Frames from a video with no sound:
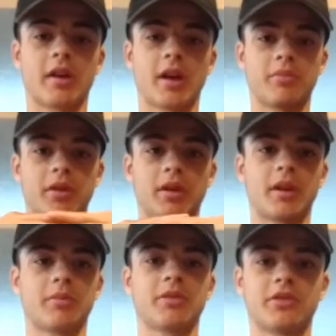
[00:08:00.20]
and
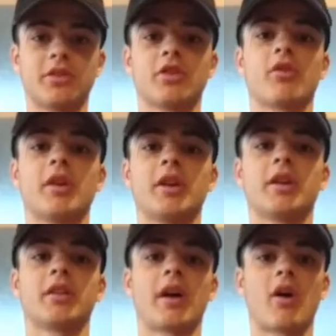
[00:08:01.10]
kept
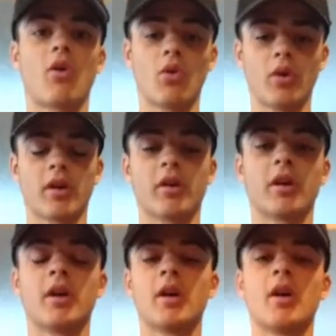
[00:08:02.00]
disintegrating that whole
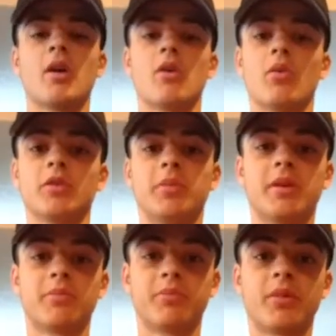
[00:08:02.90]
era, was
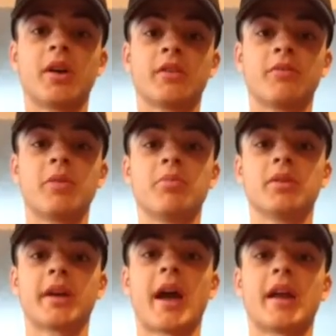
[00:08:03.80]
because of people
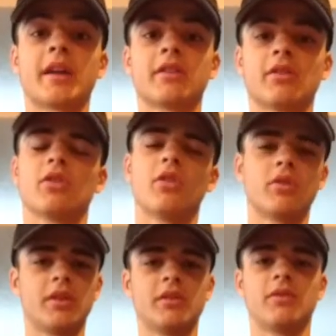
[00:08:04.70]
like Atticus. Although
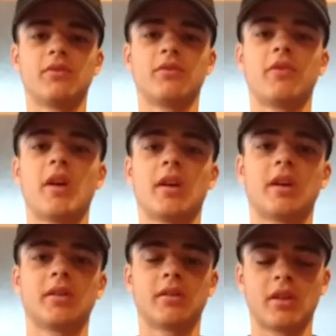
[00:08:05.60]
he's fake
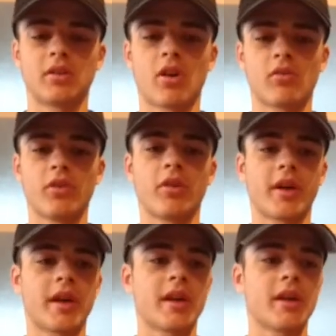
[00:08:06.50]
and not real,
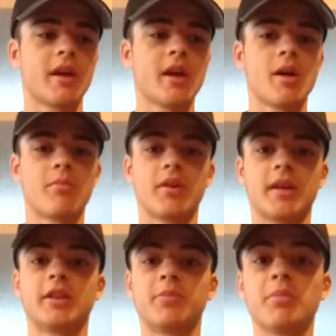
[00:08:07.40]
I get it, but
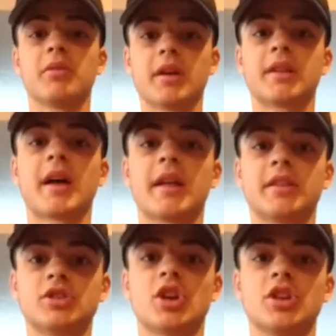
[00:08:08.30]
it's people like
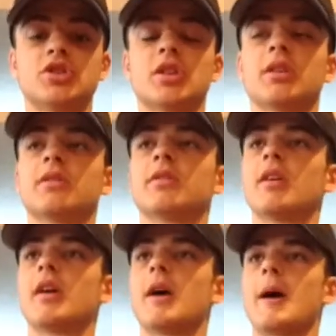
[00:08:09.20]
that change things.
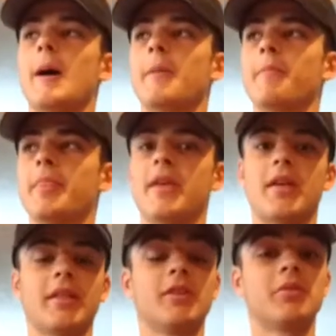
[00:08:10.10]
And
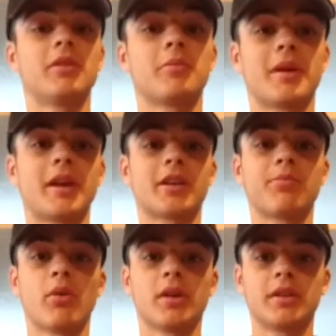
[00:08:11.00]
that leads me to my
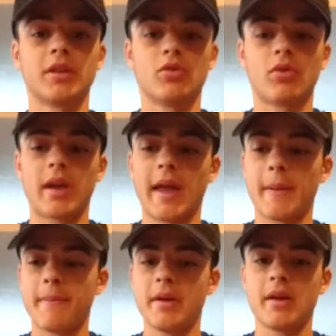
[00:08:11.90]
next point, that you
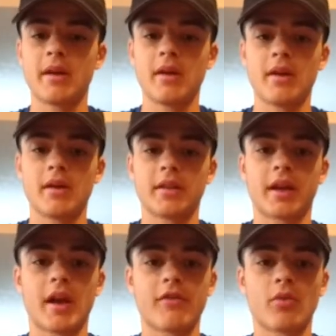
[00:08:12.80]
can't be
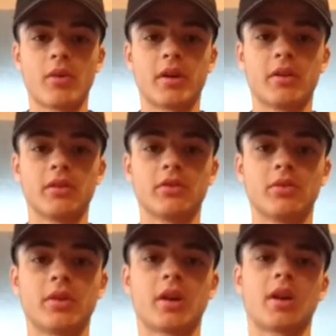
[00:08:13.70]
like everyone else.
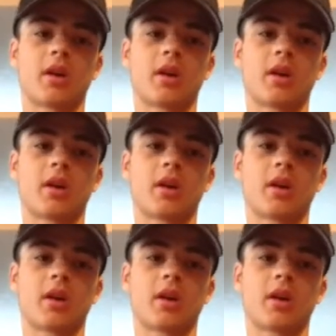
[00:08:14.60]
So it